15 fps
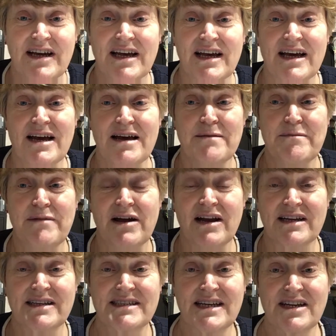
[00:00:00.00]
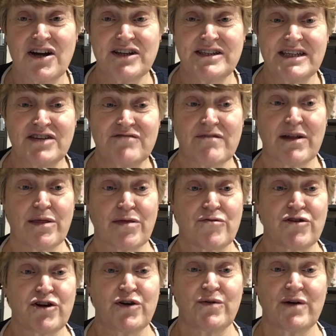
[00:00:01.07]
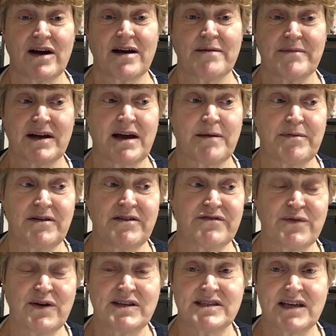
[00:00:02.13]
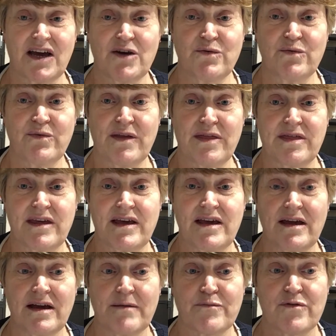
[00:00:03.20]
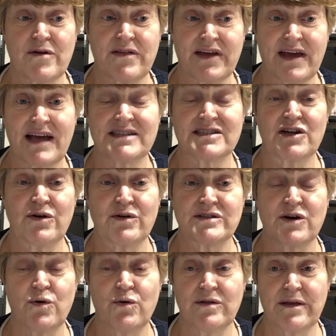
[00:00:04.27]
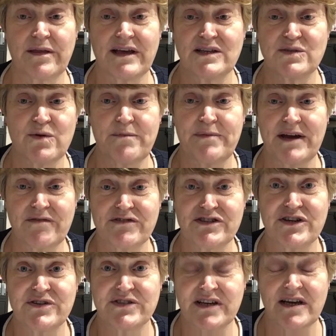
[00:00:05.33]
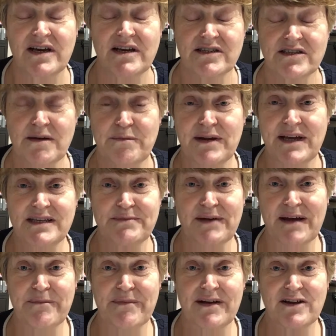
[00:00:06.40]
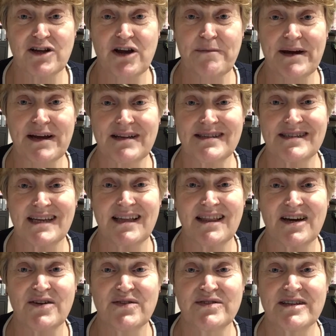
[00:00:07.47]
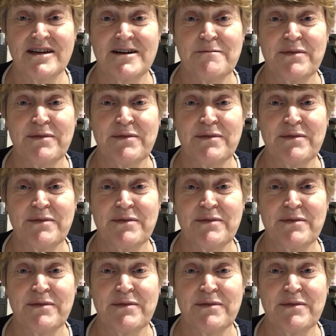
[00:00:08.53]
Like I said, I did run through a couple of weeks ago with the catalogues, all the things that were being reduced. So please go back and see those.